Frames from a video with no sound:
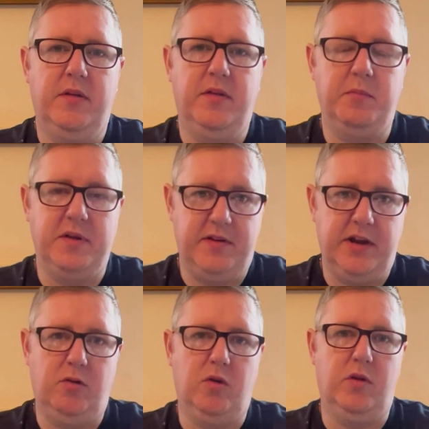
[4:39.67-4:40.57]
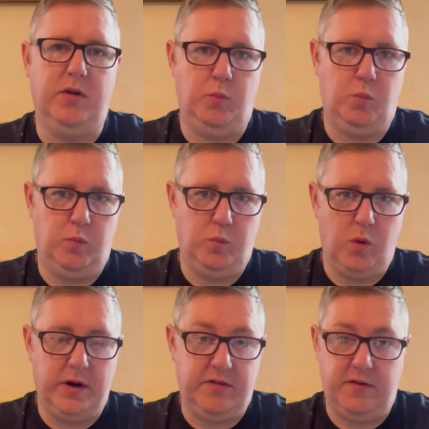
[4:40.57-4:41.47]
the material
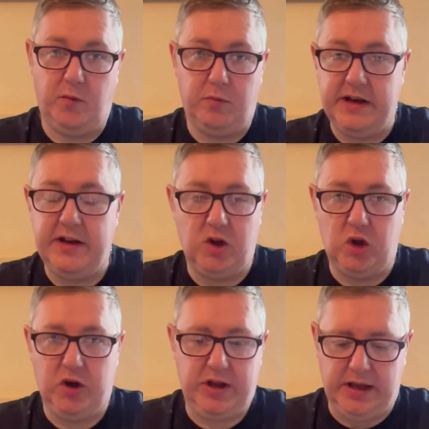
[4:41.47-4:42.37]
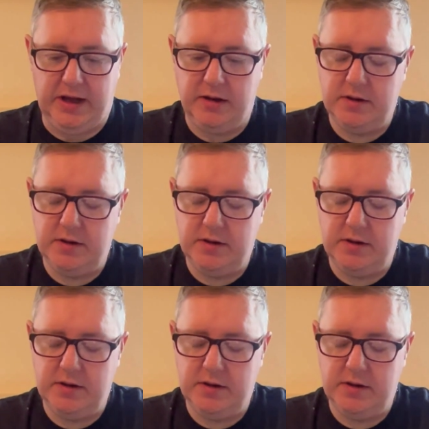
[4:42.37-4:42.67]
one is either reading or looking at.